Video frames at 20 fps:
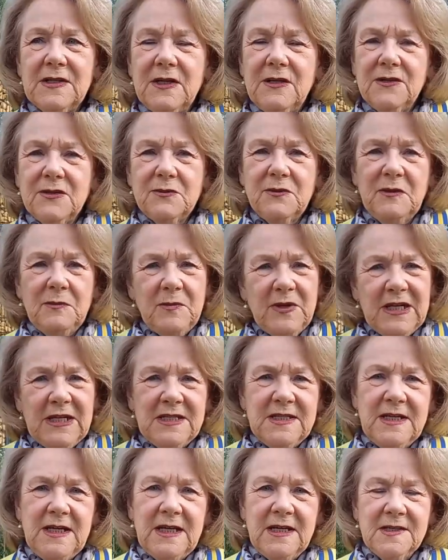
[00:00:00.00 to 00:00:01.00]
those with
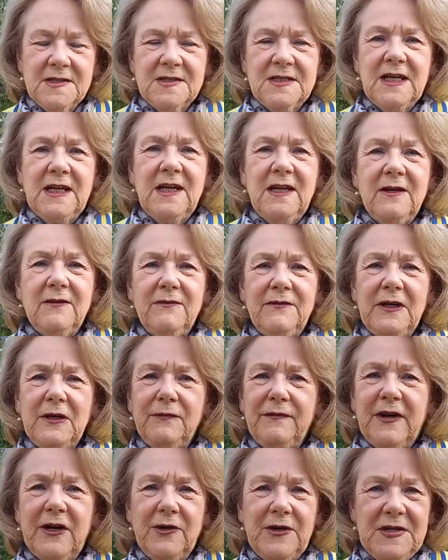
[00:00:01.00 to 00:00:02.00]
PTSD feel
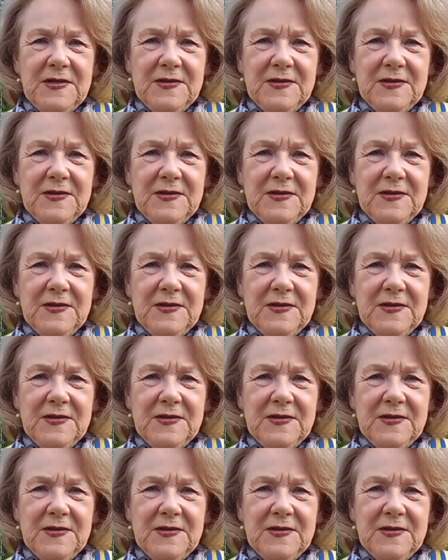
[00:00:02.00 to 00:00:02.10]
very